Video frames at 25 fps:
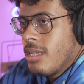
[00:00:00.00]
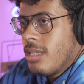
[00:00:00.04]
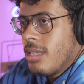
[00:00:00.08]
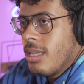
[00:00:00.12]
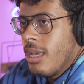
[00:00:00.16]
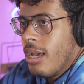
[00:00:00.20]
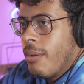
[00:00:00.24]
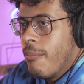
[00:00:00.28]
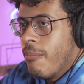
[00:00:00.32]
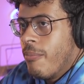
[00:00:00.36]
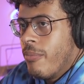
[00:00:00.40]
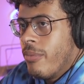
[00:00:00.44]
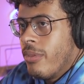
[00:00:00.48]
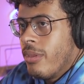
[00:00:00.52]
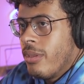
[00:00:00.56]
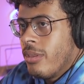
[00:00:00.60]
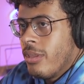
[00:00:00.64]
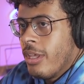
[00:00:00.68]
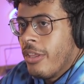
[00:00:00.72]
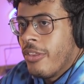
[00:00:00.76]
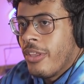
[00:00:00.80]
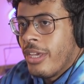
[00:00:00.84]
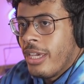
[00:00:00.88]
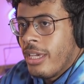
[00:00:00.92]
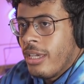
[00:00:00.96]
um,
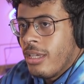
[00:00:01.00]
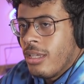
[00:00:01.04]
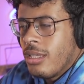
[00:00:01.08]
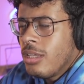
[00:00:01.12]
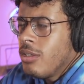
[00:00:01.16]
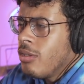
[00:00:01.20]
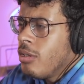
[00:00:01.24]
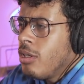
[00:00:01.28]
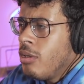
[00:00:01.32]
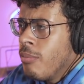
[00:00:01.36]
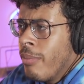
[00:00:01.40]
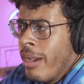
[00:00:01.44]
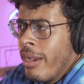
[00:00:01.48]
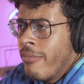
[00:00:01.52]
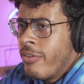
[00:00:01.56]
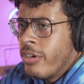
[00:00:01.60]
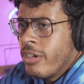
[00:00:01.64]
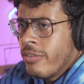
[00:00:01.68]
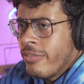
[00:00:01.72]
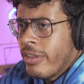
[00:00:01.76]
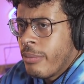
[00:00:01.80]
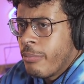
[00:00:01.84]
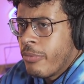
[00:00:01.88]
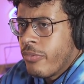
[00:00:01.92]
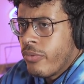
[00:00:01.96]
that they you might have heard
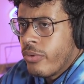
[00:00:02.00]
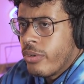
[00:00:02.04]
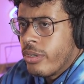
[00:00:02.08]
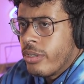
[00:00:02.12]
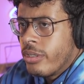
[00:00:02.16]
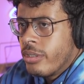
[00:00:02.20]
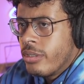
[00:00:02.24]
of that before.